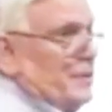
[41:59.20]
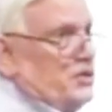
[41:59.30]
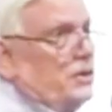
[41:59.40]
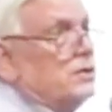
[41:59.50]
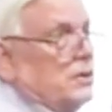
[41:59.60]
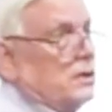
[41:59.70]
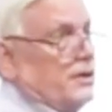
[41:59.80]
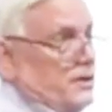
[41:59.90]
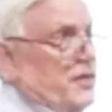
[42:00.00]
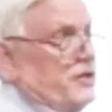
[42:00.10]
material
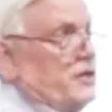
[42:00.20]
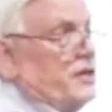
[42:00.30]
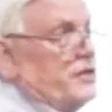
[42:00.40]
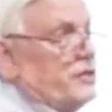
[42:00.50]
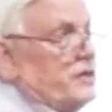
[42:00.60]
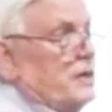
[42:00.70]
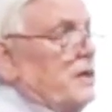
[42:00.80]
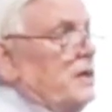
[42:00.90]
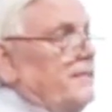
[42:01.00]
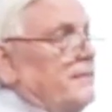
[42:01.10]
that does this
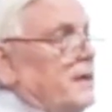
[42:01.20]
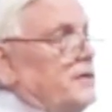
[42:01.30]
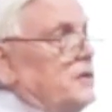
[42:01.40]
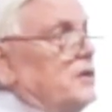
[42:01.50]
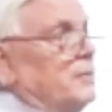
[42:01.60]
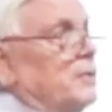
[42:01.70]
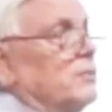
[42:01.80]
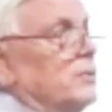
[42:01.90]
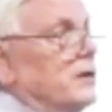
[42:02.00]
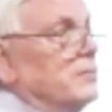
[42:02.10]
is in the
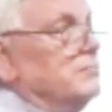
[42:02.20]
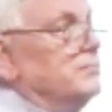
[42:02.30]
book we're